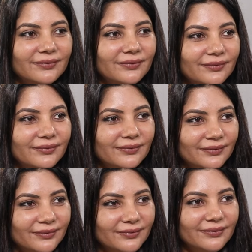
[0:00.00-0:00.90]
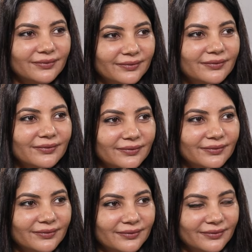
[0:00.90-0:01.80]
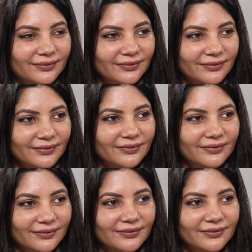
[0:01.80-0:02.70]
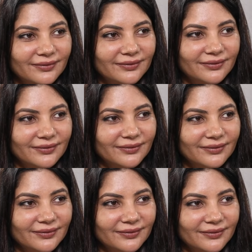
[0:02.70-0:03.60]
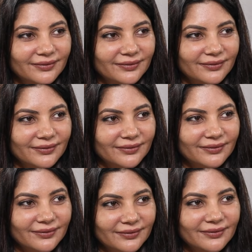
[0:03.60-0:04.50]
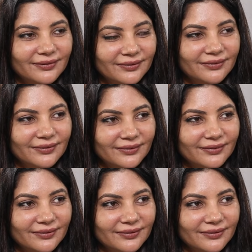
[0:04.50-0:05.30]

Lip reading: No words are spoken by the person on screen.